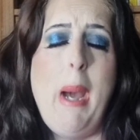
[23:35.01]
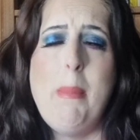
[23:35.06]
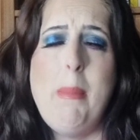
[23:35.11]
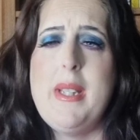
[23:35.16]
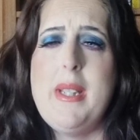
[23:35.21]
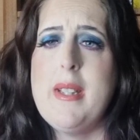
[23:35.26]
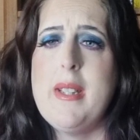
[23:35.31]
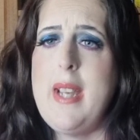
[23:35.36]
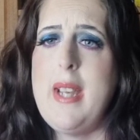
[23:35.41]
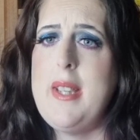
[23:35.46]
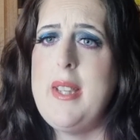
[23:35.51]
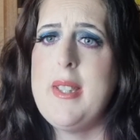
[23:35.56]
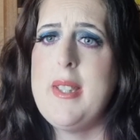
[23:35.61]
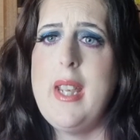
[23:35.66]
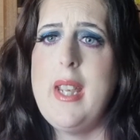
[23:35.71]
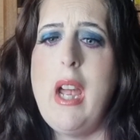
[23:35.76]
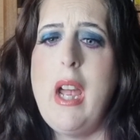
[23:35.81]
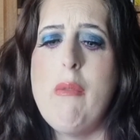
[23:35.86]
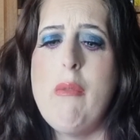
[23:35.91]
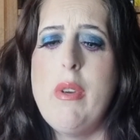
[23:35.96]
and I'm happy
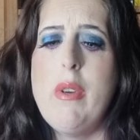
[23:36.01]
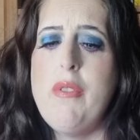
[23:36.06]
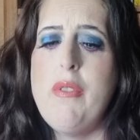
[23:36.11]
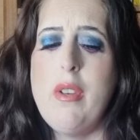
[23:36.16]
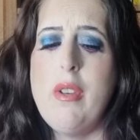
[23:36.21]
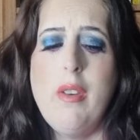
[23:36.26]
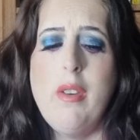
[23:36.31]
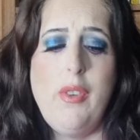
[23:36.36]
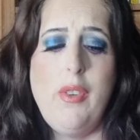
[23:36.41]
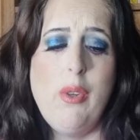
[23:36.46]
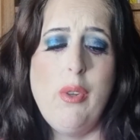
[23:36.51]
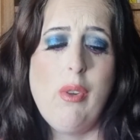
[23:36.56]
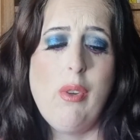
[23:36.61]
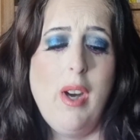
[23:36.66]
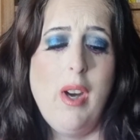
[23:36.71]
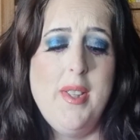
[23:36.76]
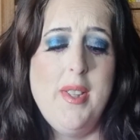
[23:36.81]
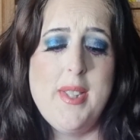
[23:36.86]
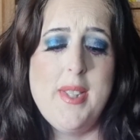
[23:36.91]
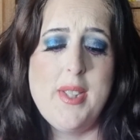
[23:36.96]
to test it and review it
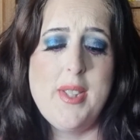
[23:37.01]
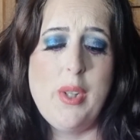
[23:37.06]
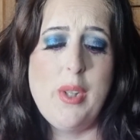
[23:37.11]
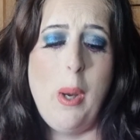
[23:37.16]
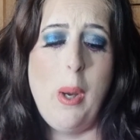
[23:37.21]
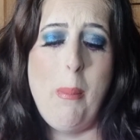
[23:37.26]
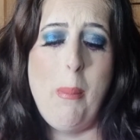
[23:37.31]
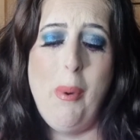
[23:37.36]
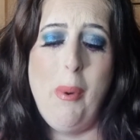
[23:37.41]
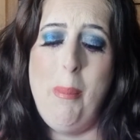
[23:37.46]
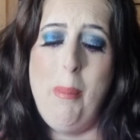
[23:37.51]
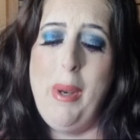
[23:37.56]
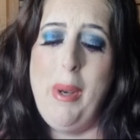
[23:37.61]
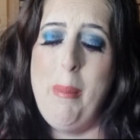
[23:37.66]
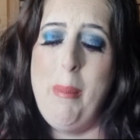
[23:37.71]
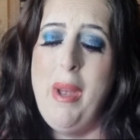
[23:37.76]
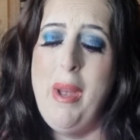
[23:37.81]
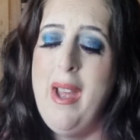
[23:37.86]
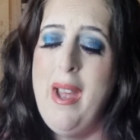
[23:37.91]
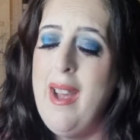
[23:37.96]
for you guys. That's not a
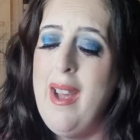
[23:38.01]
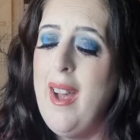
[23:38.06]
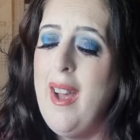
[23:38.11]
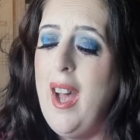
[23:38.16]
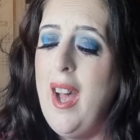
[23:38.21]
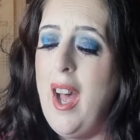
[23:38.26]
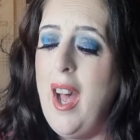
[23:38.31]
problem.